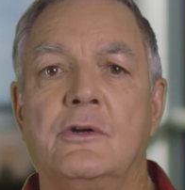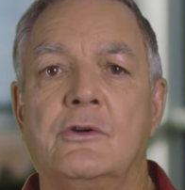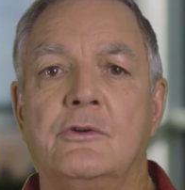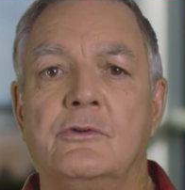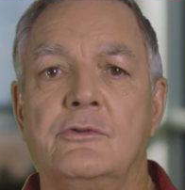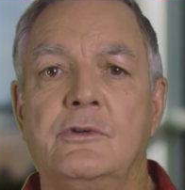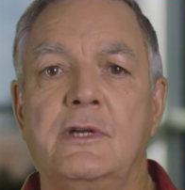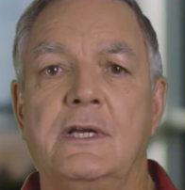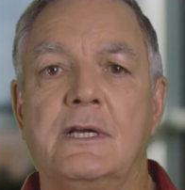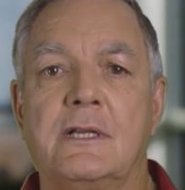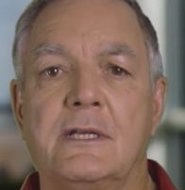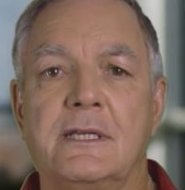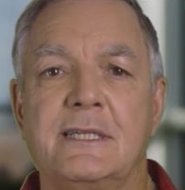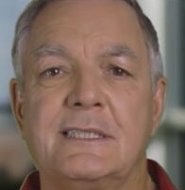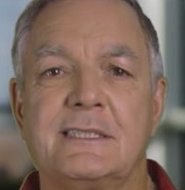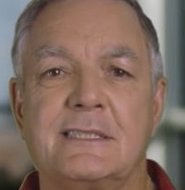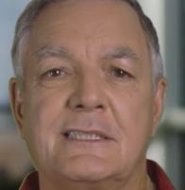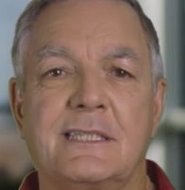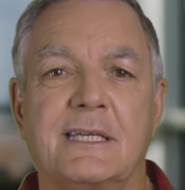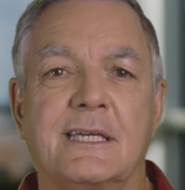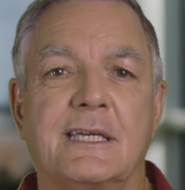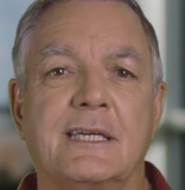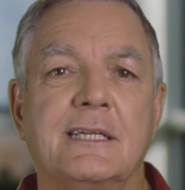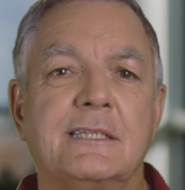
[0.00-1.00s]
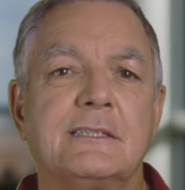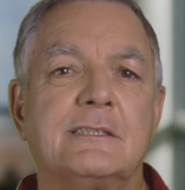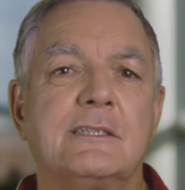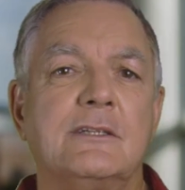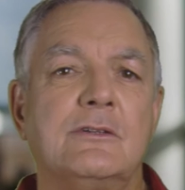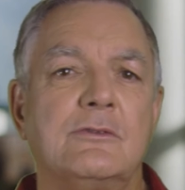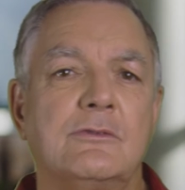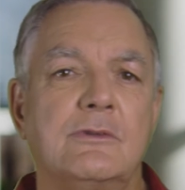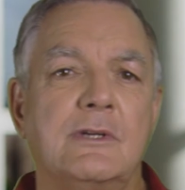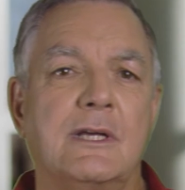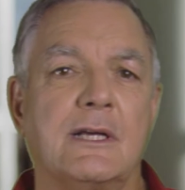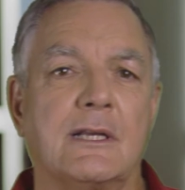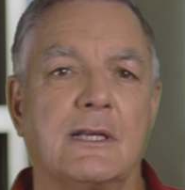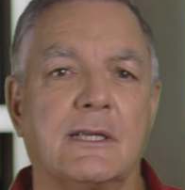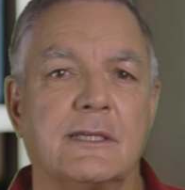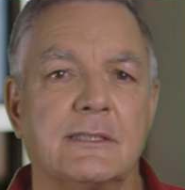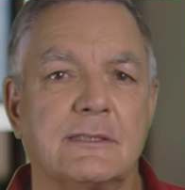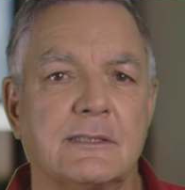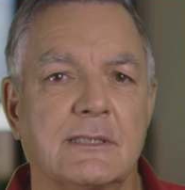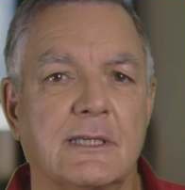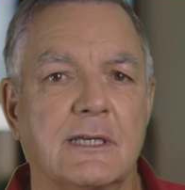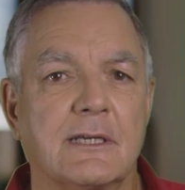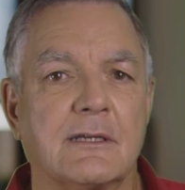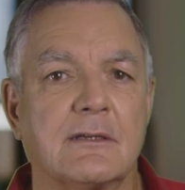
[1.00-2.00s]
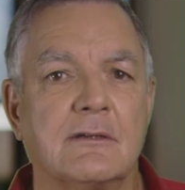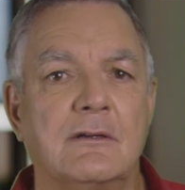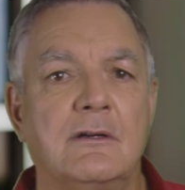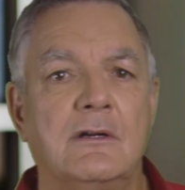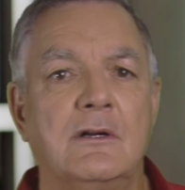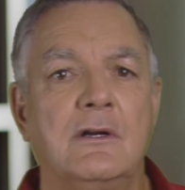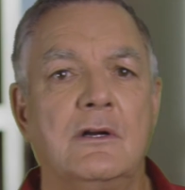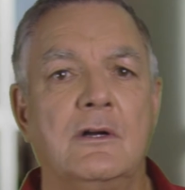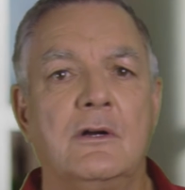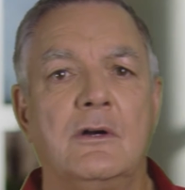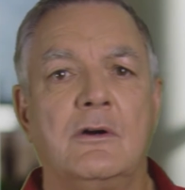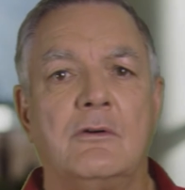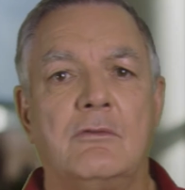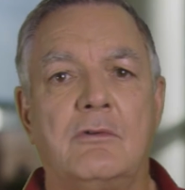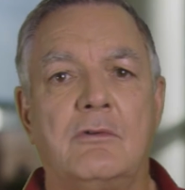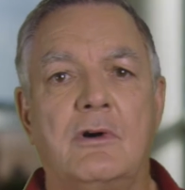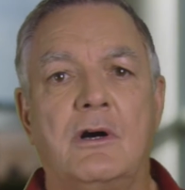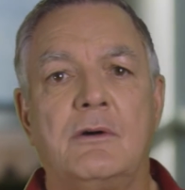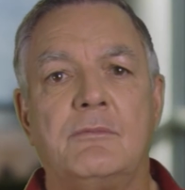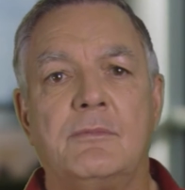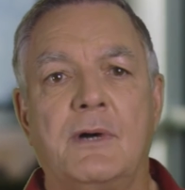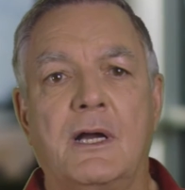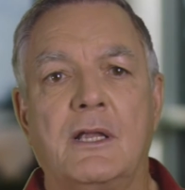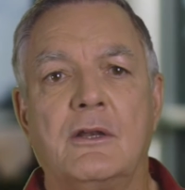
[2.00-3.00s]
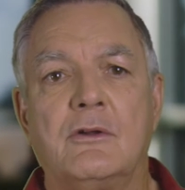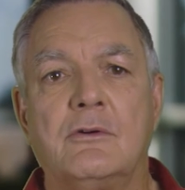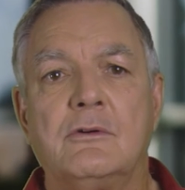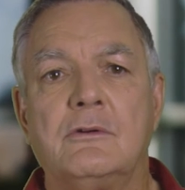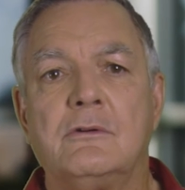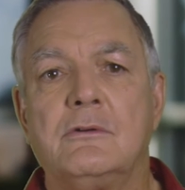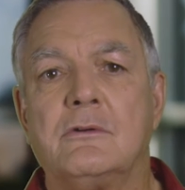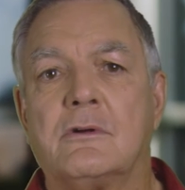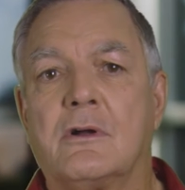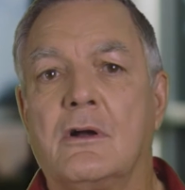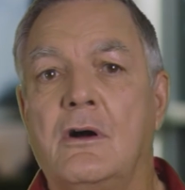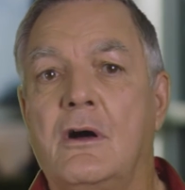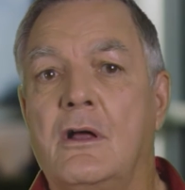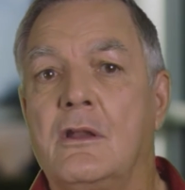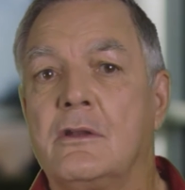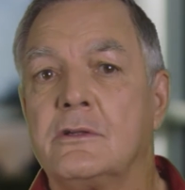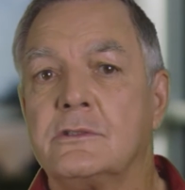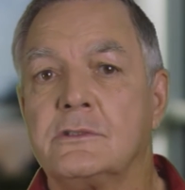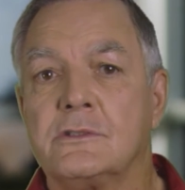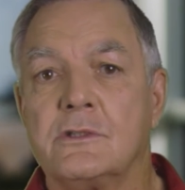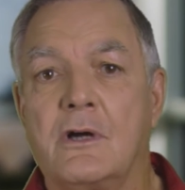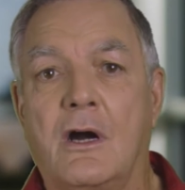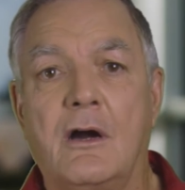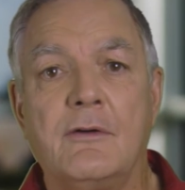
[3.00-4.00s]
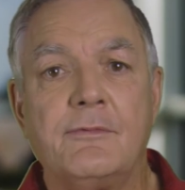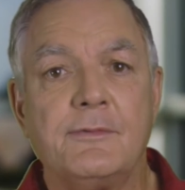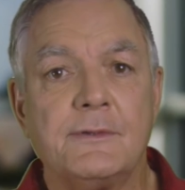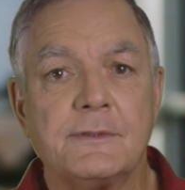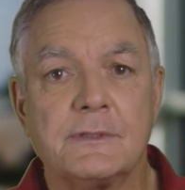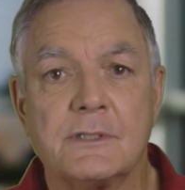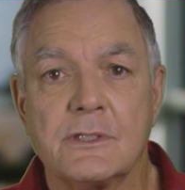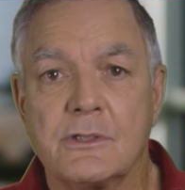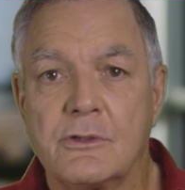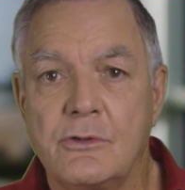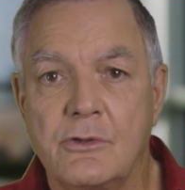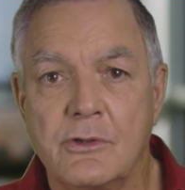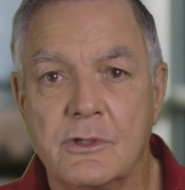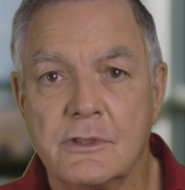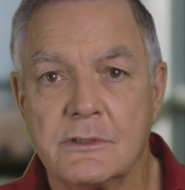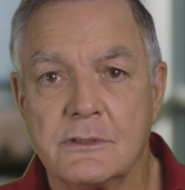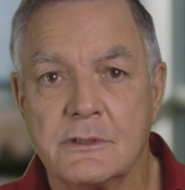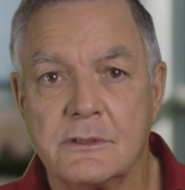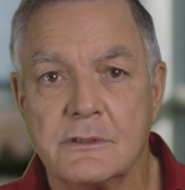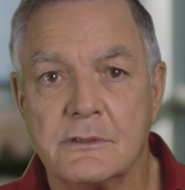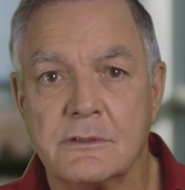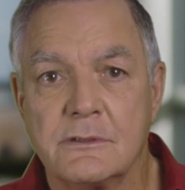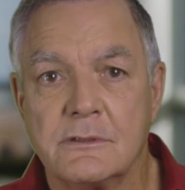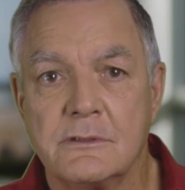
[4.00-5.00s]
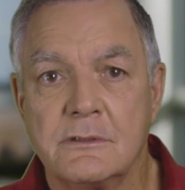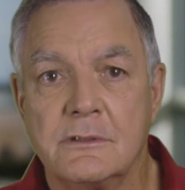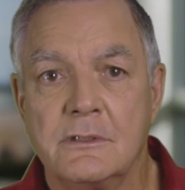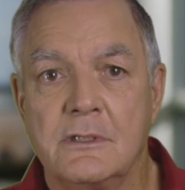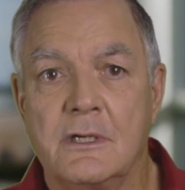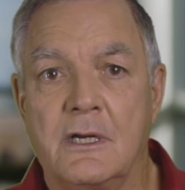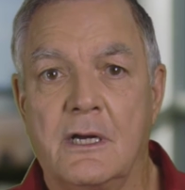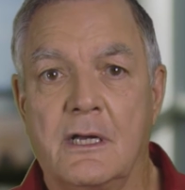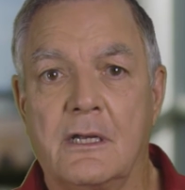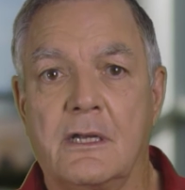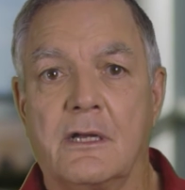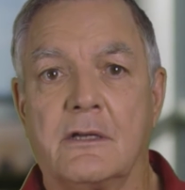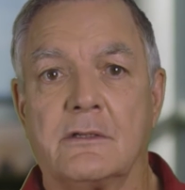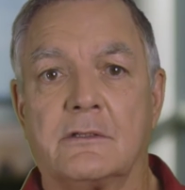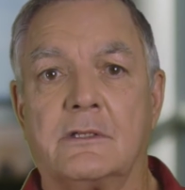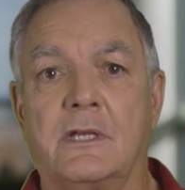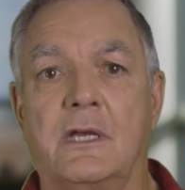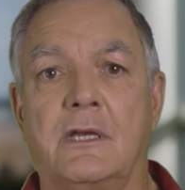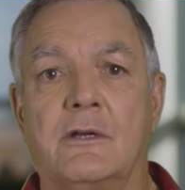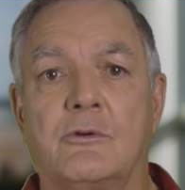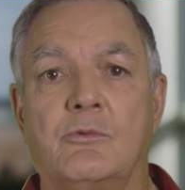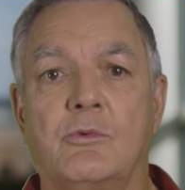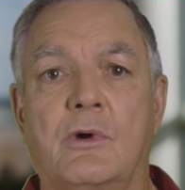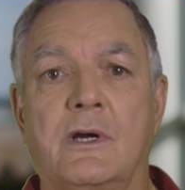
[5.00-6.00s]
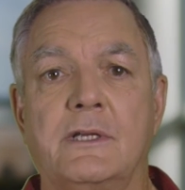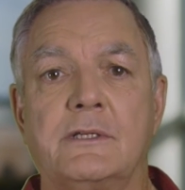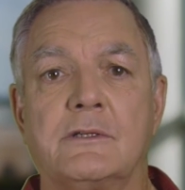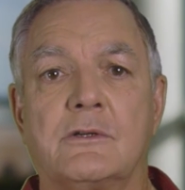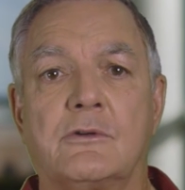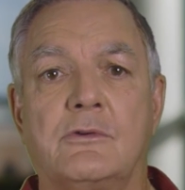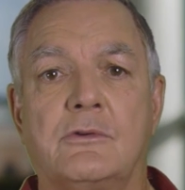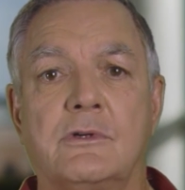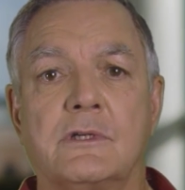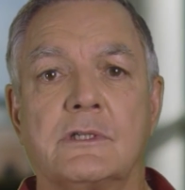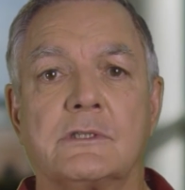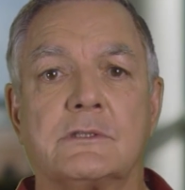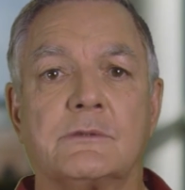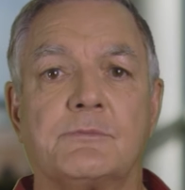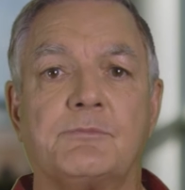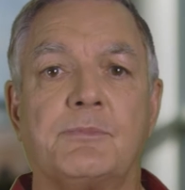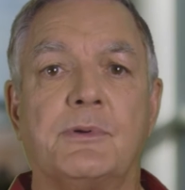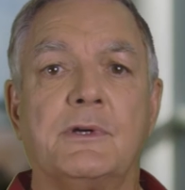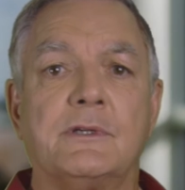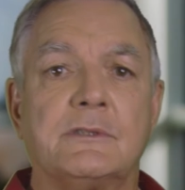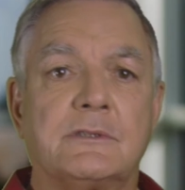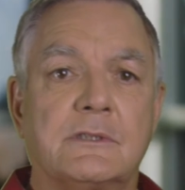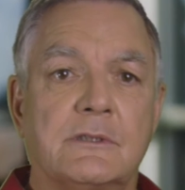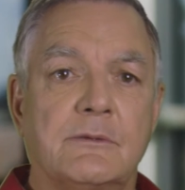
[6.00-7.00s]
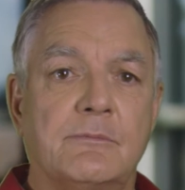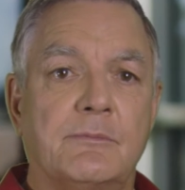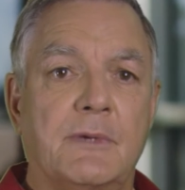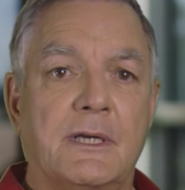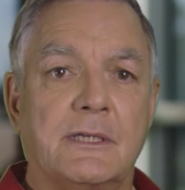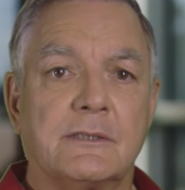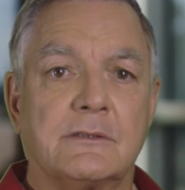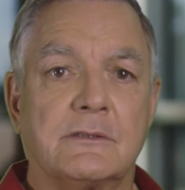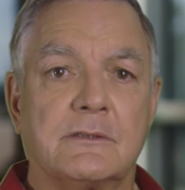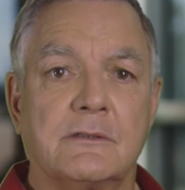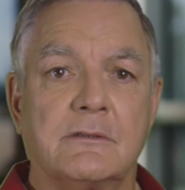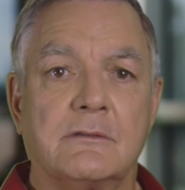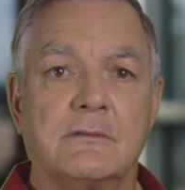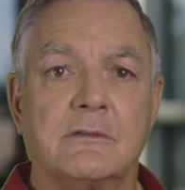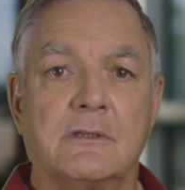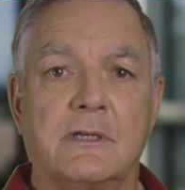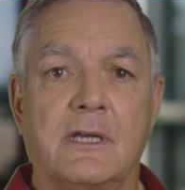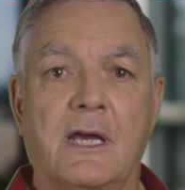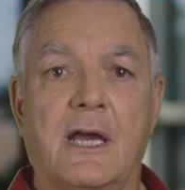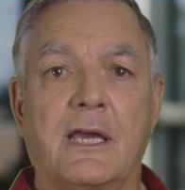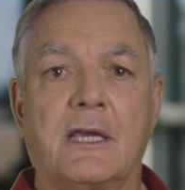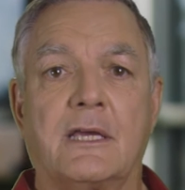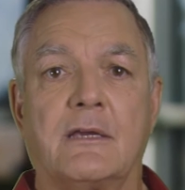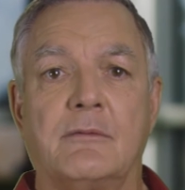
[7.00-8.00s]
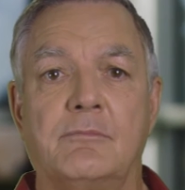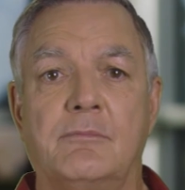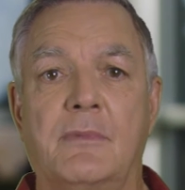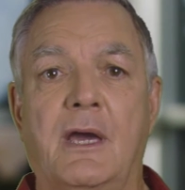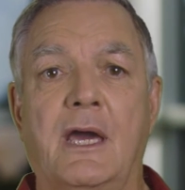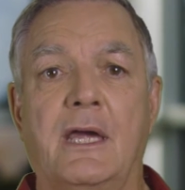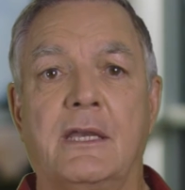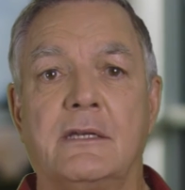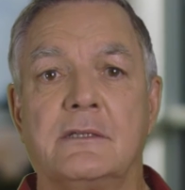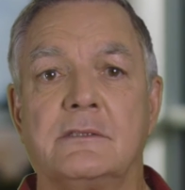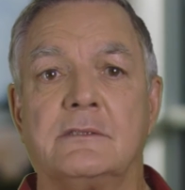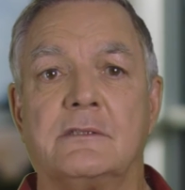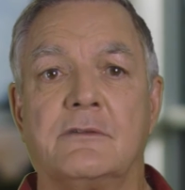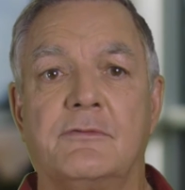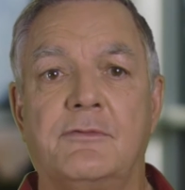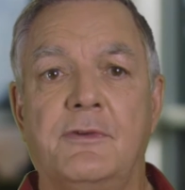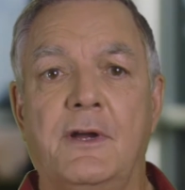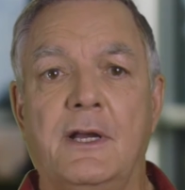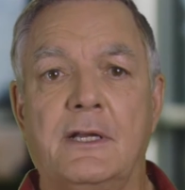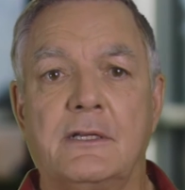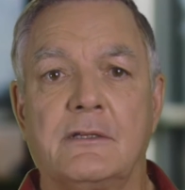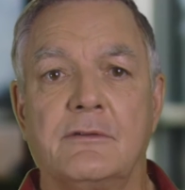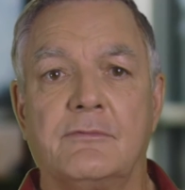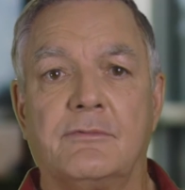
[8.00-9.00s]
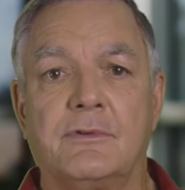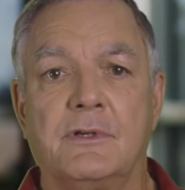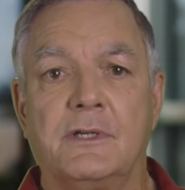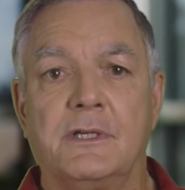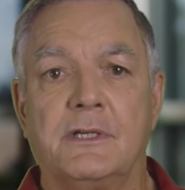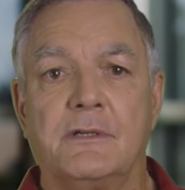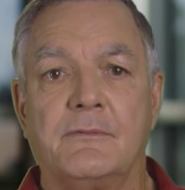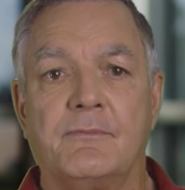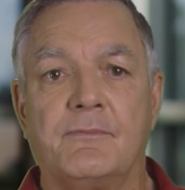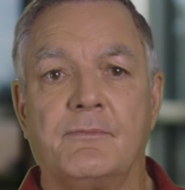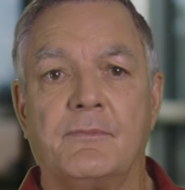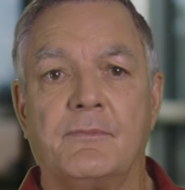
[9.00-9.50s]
Realistic, is it realistic? Well, my local college offers the courses, and I'll take one course per semester that I can manage effectively.